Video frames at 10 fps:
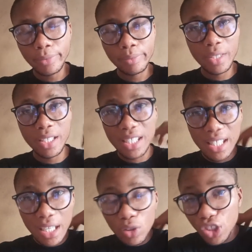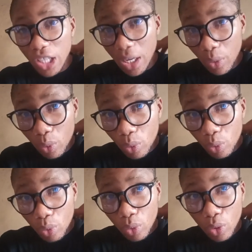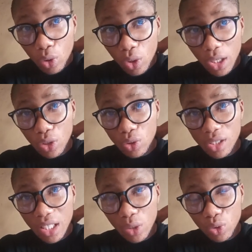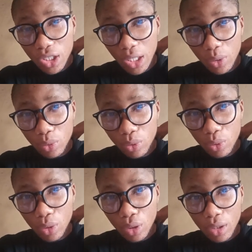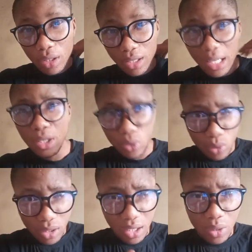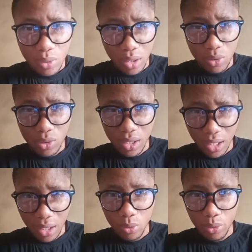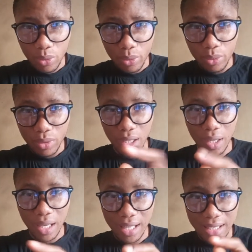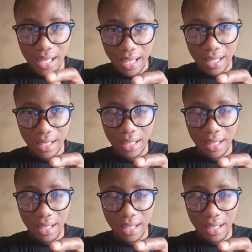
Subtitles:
Snail shell. You can use snail shell. That snail now. Snail. SNAIL.